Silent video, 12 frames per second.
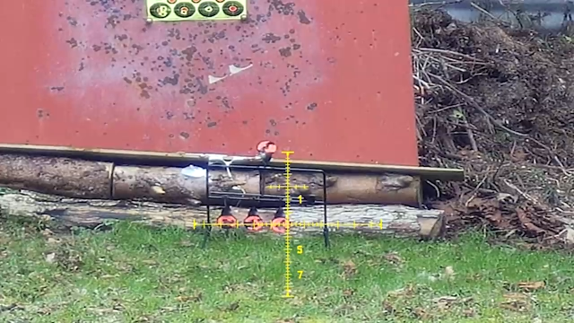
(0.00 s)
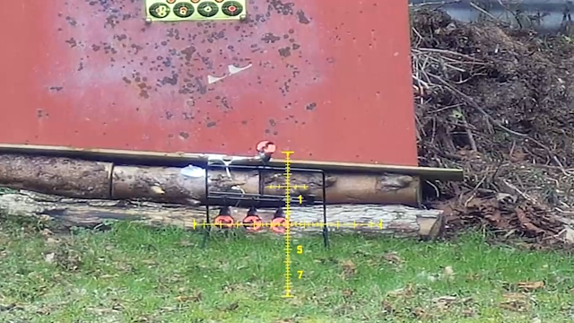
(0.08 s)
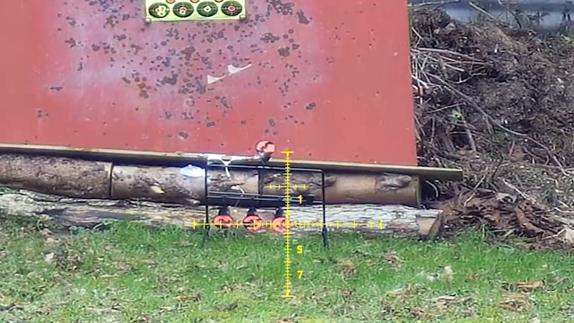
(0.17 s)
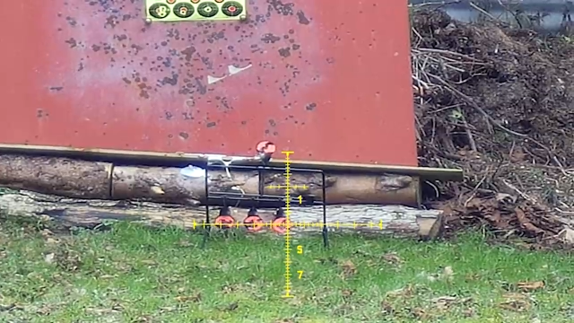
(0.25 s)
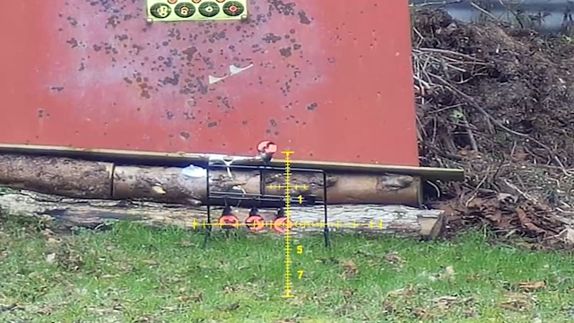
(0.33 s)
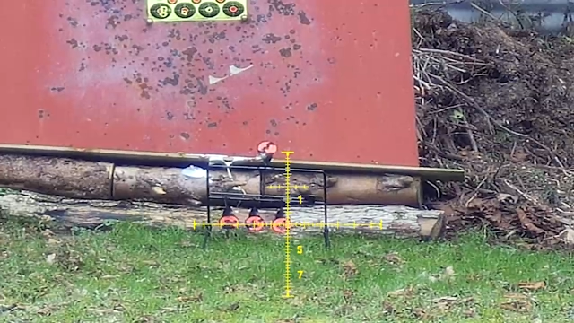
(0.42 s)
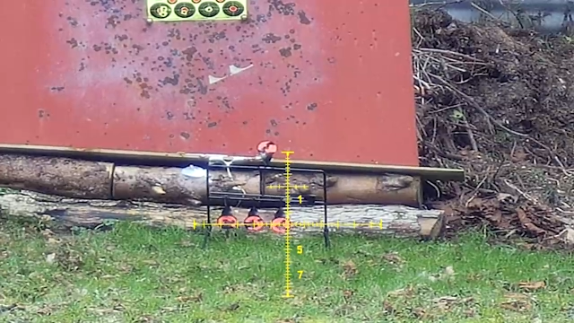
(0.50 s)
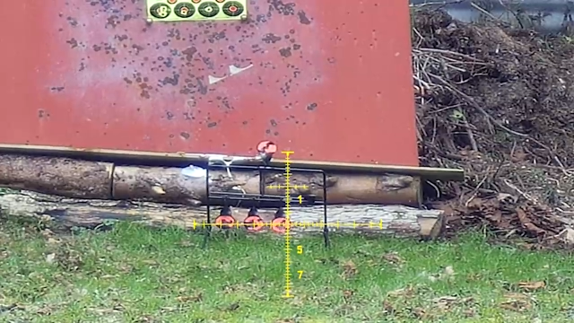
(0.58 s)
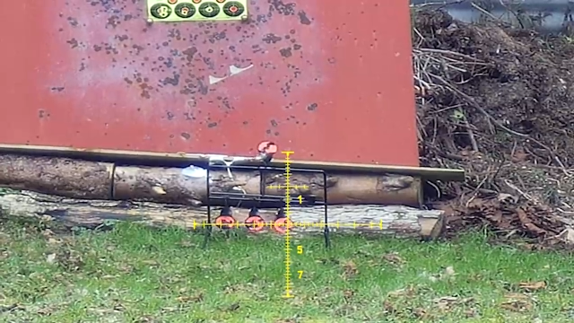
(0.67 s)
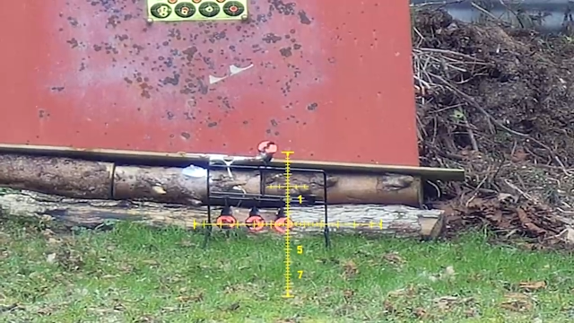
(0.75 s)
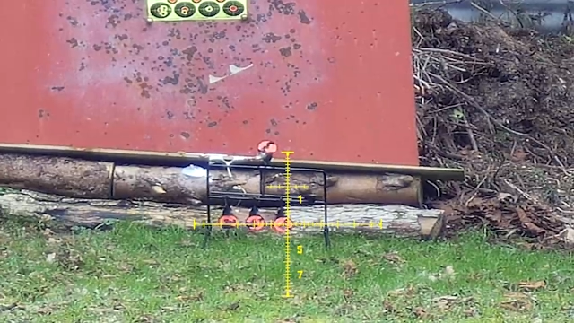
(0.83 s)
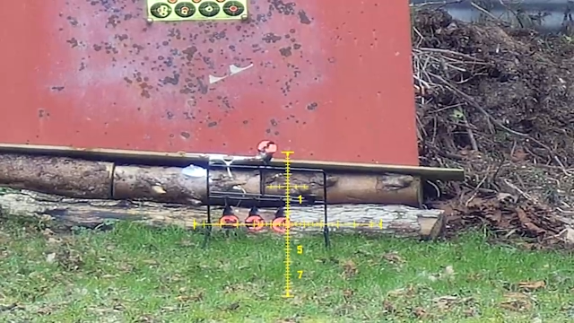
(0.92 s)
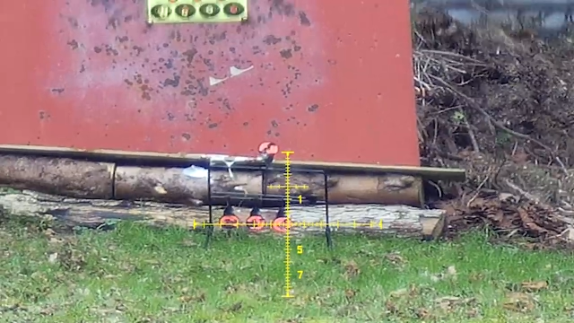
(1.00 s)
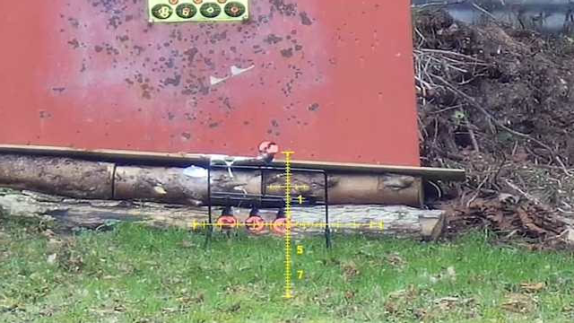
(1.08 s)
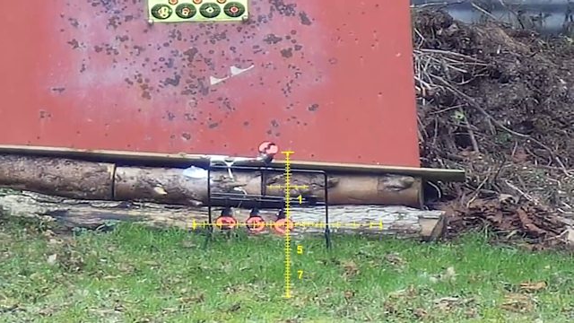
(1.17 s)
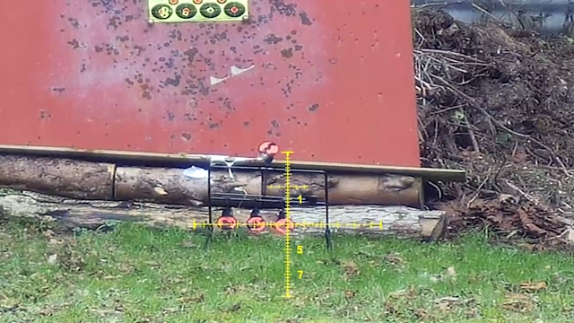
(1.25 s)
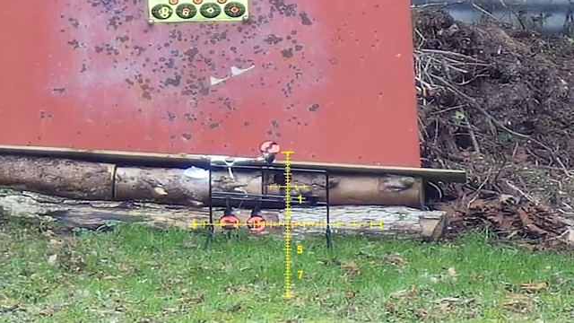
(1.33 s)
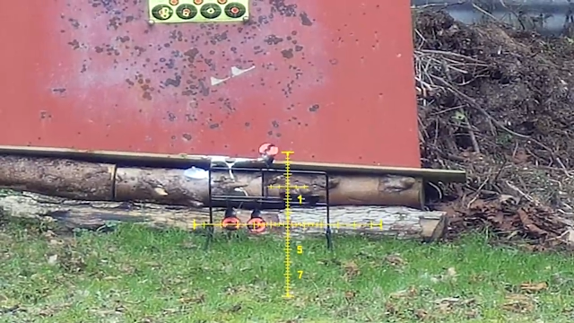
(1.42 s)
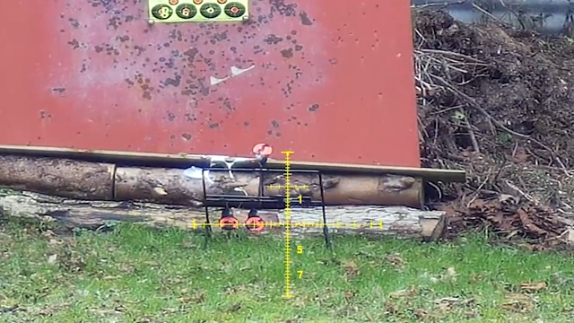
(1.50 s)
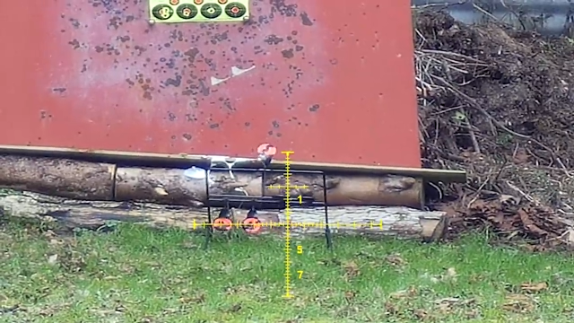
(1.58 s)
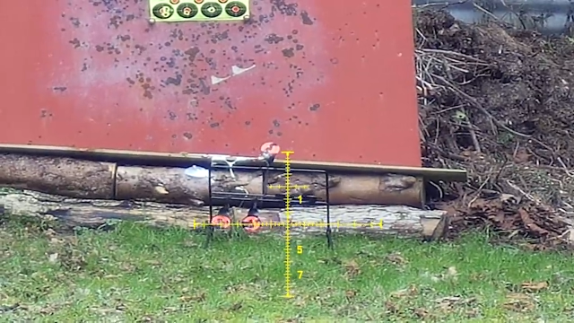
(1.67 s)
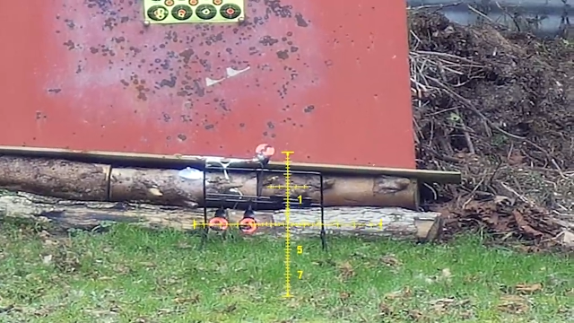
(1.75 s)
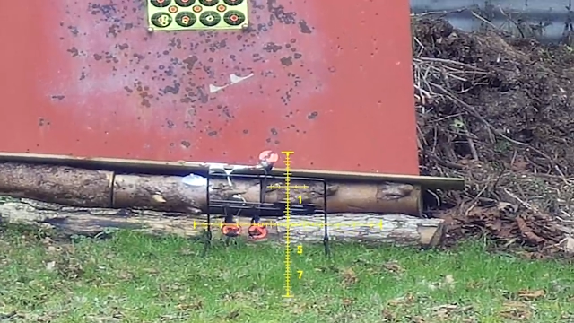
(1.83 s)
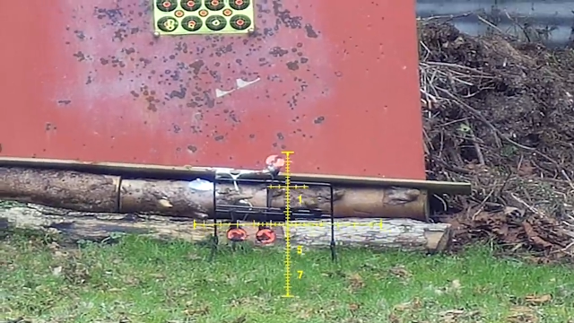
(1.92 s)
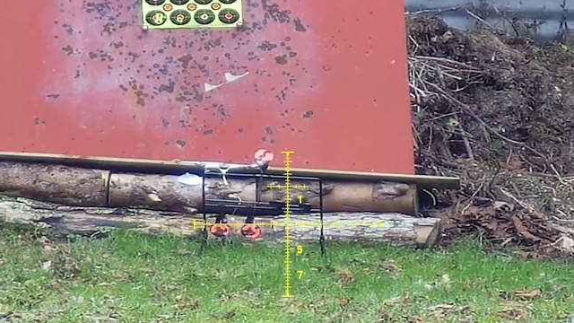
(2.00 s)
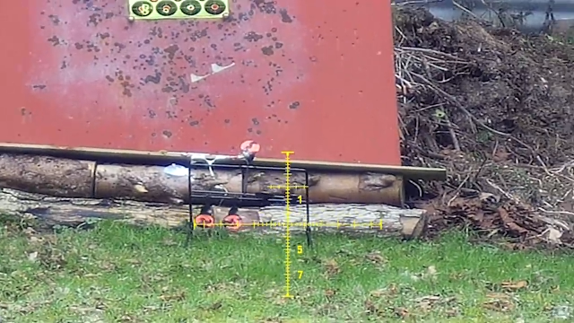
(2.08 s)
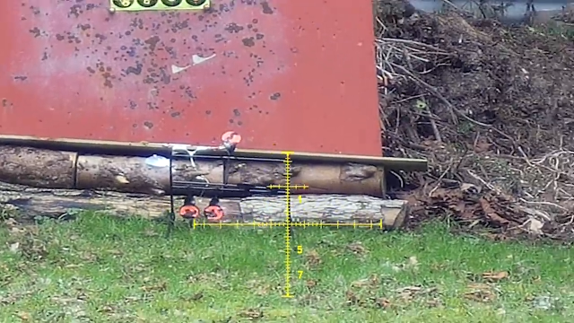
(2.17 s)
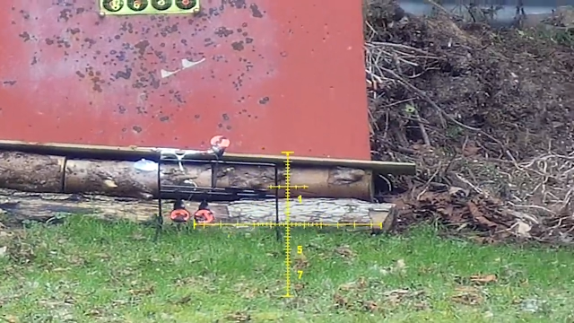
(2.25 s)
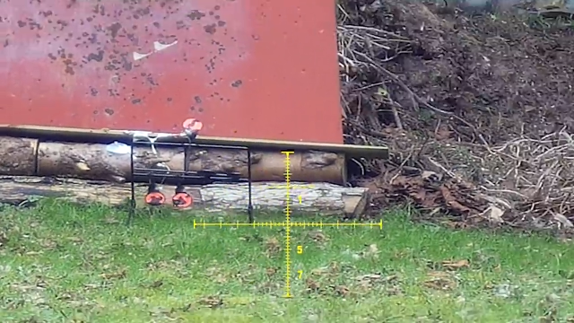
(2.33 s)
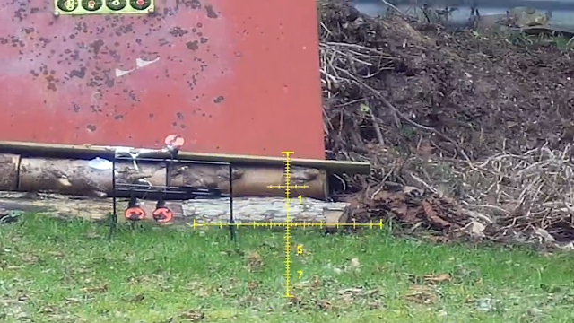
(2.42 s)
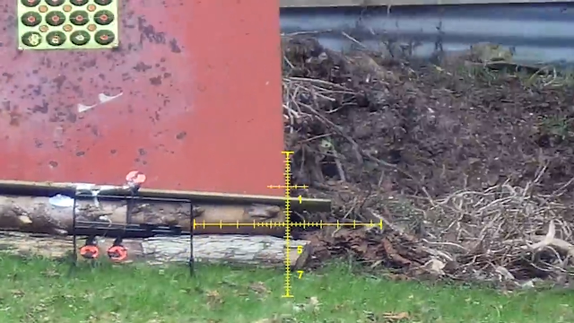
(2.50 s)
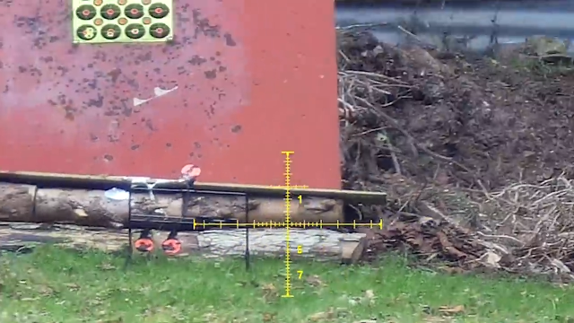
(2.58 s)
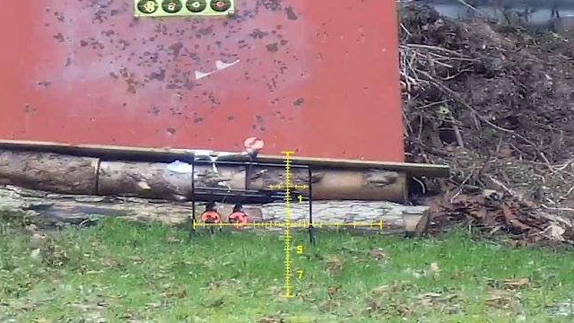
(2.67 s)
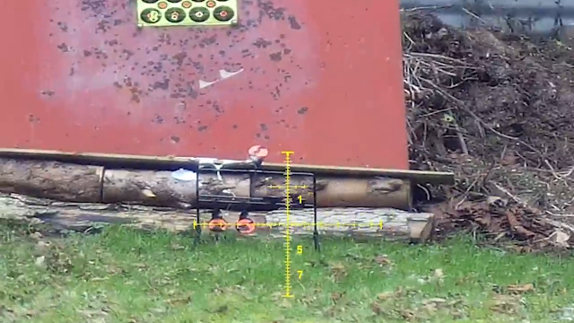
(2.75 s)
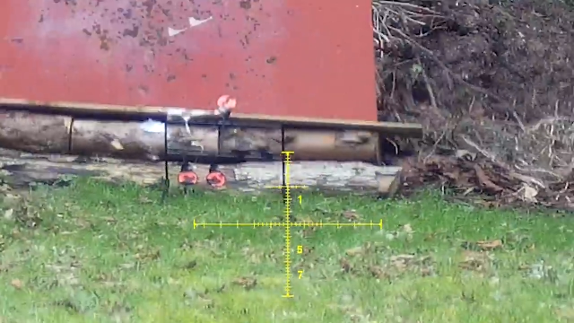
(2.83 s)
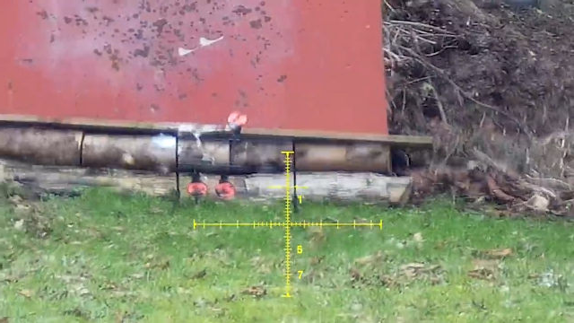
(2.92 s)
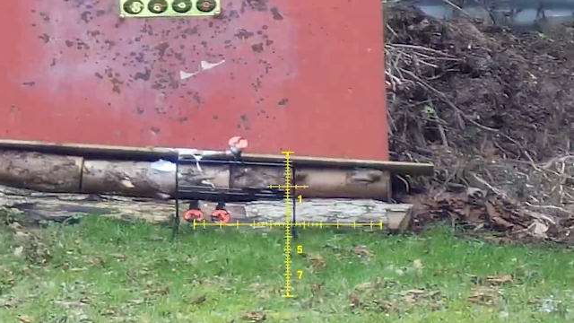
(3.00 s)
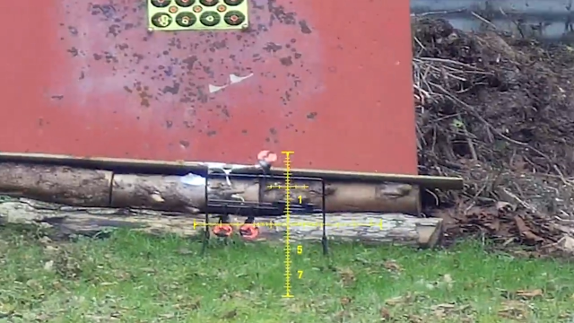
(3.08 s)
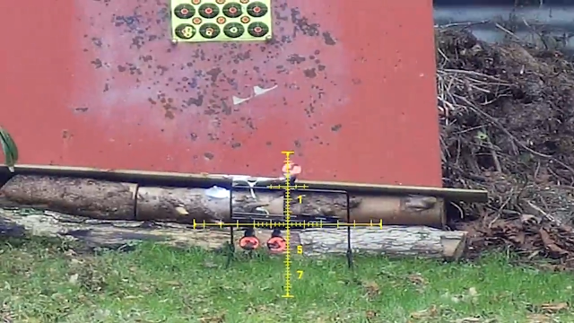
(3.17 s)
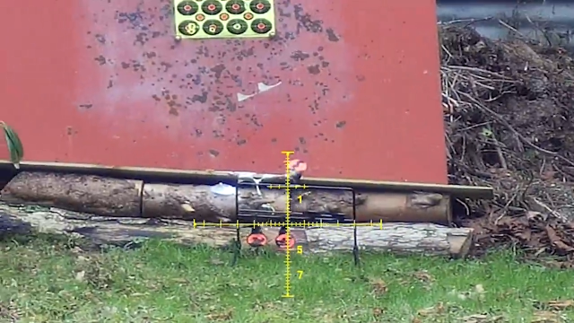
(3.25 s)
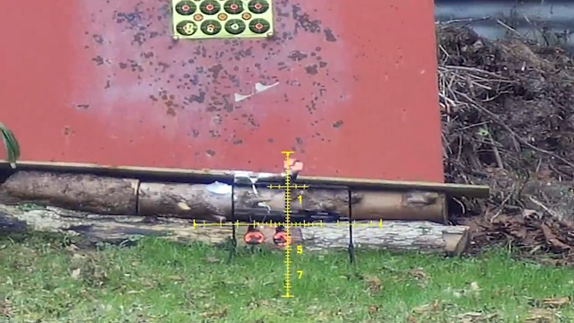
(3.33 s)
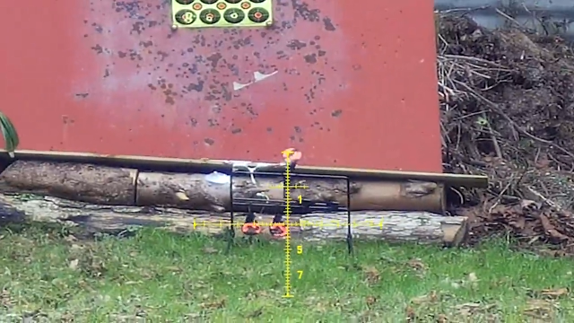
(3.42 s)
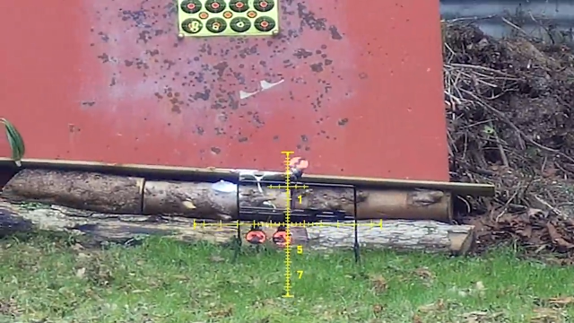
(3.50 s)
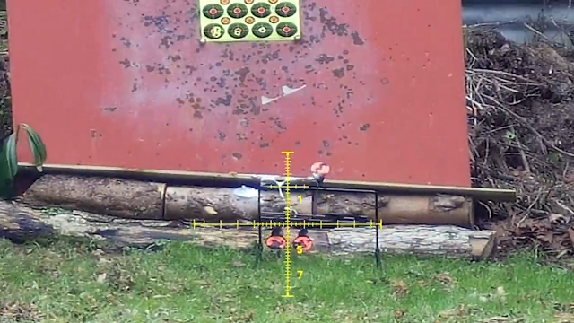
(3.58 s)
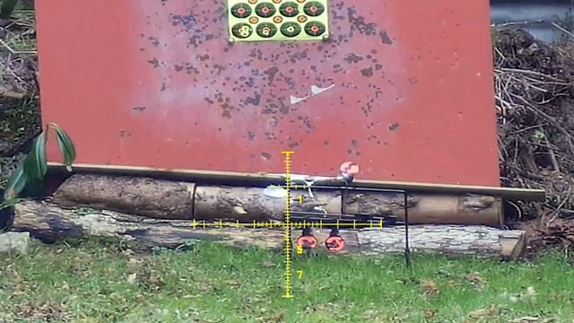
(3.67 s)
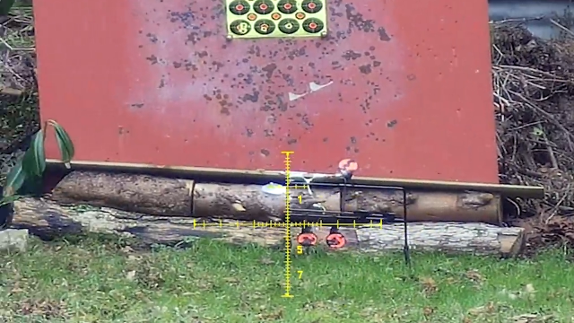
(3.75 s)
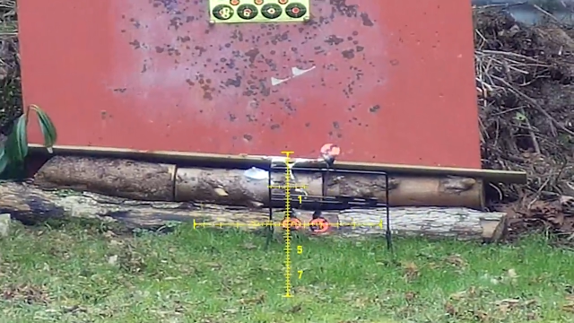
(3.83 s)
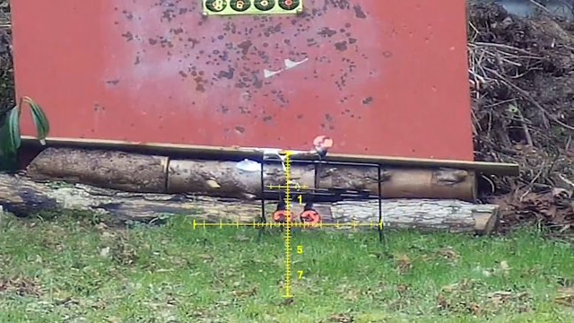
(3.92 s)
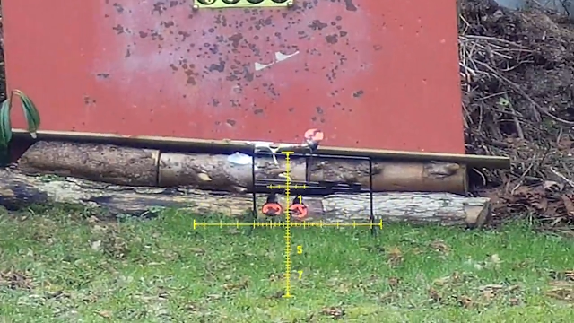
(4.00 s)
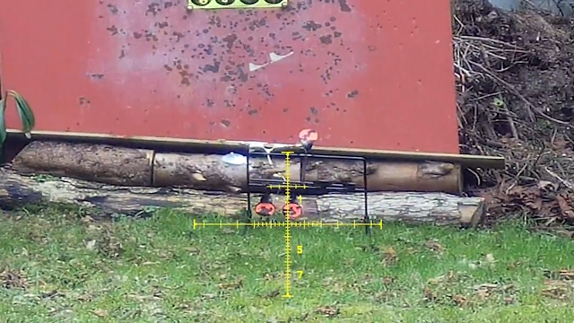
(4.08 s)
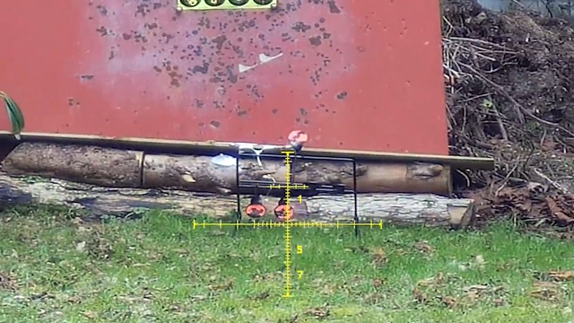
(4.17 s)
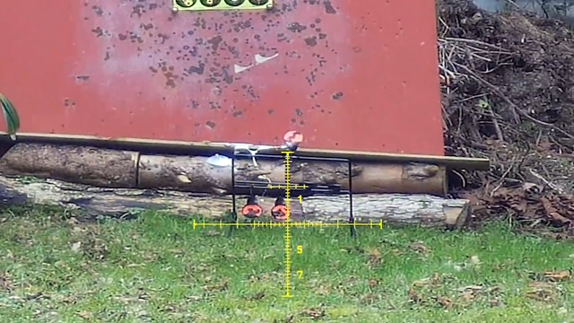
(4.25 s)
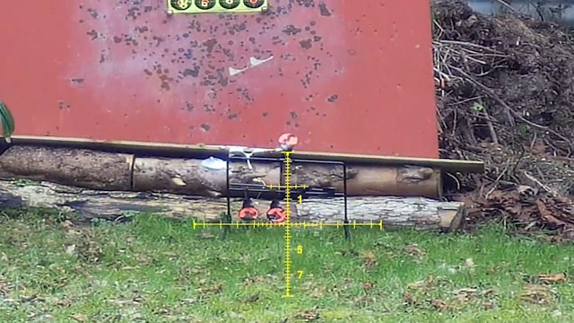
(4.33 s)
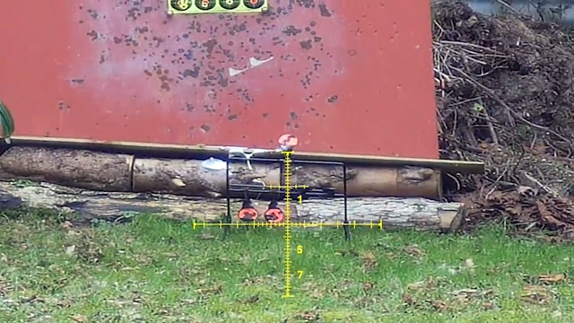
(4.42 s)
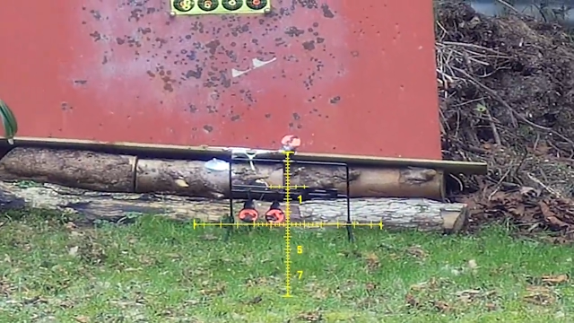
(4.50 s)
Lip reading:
(no speaker visible)